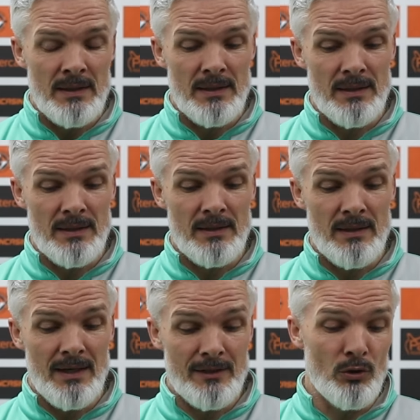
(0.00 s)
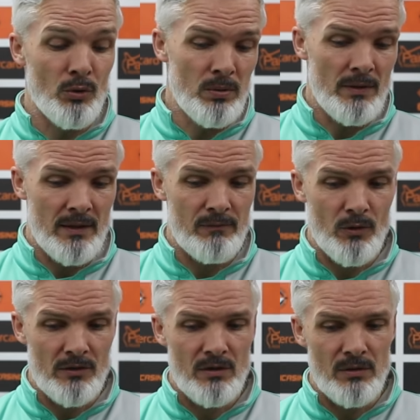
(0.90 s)
I know and I've
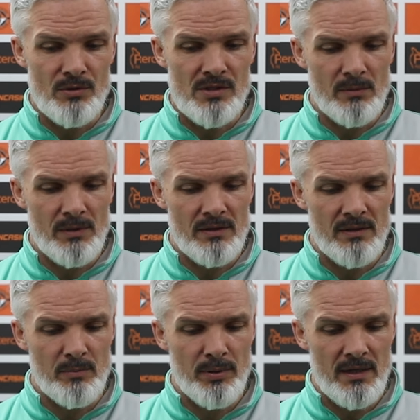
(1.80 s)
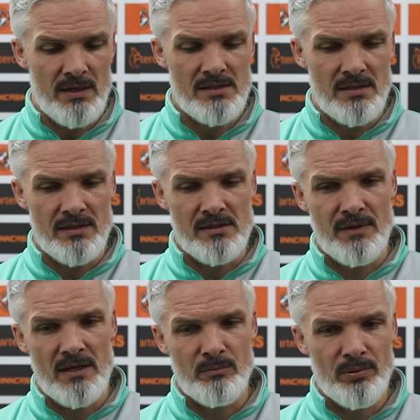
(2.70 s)
worked closely with in the past, the likes of
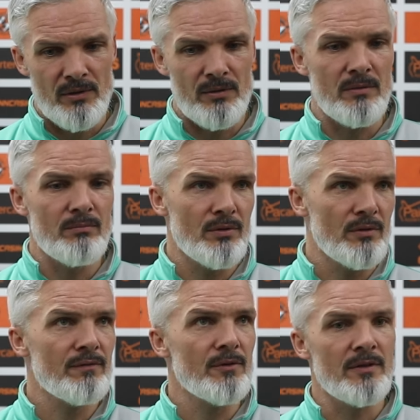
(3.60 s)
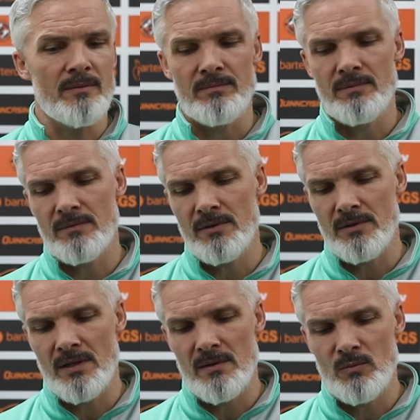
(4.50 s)
Alan Power and Broadfoot
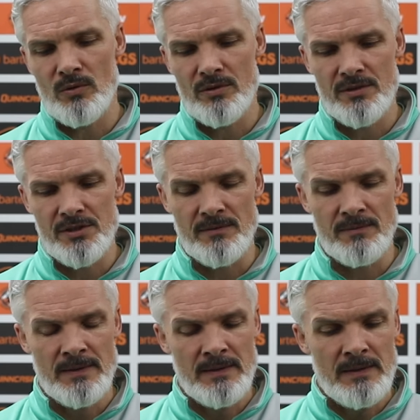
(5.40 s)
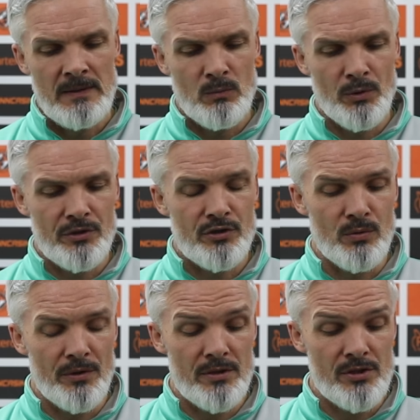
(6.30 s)
and, Callum Waters and one or
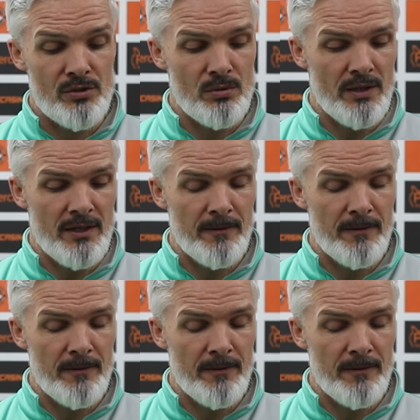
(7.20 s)
two others. So,